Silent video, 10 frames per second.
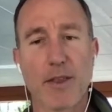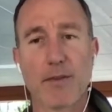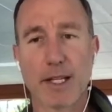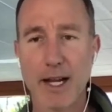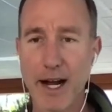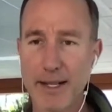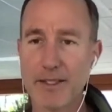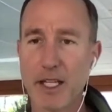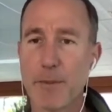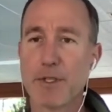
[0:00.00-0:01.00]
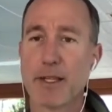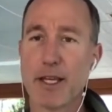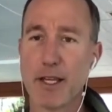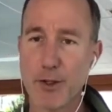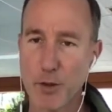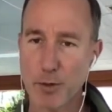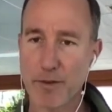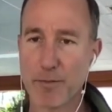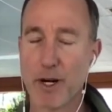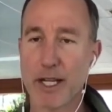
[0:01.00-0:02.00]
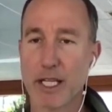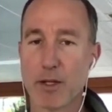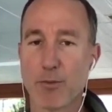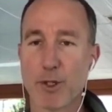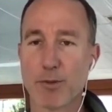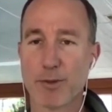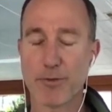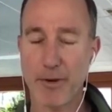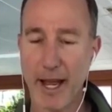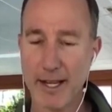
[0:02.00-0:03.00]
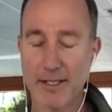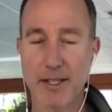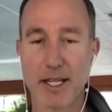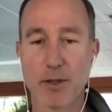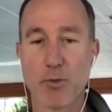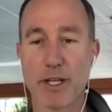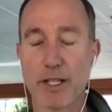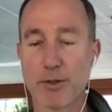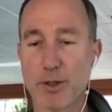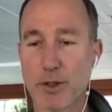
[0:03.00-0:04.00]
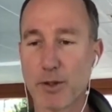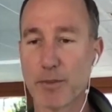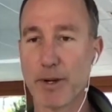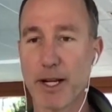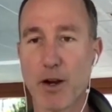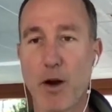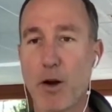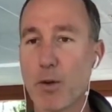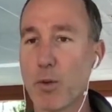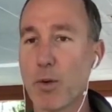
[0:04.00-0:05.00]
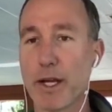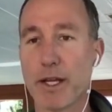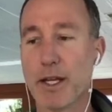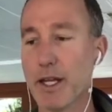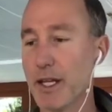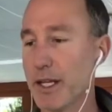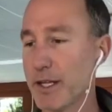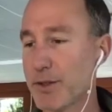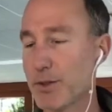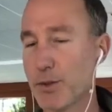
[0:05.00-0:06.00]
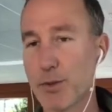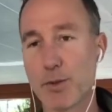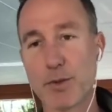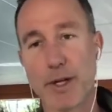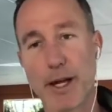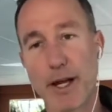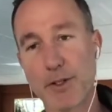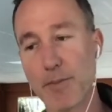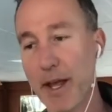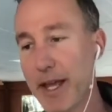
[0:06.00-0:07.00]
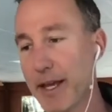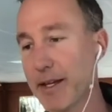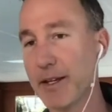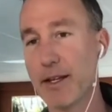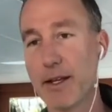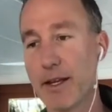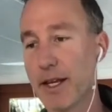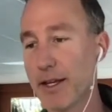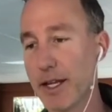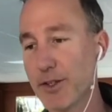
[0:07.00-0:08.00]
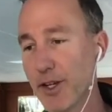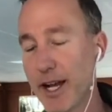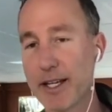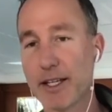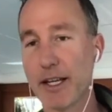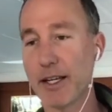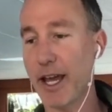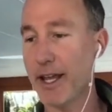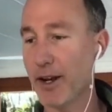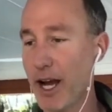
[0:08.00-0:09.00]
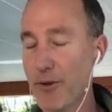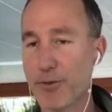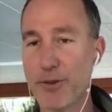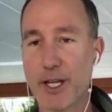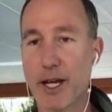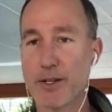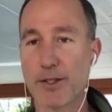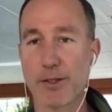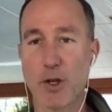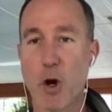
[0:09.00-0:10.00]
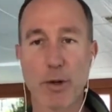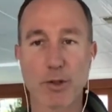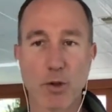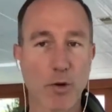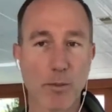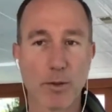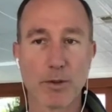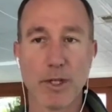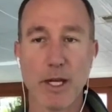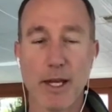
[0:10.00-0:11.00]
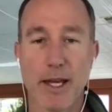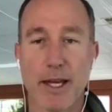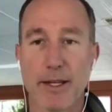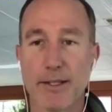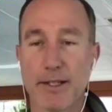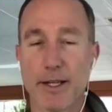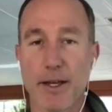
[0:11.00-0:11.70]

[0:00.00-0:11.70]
the concepts and the history of money, which was fascinating when he took a look back all the way into Japan and China and how fiat just has always crumbled, and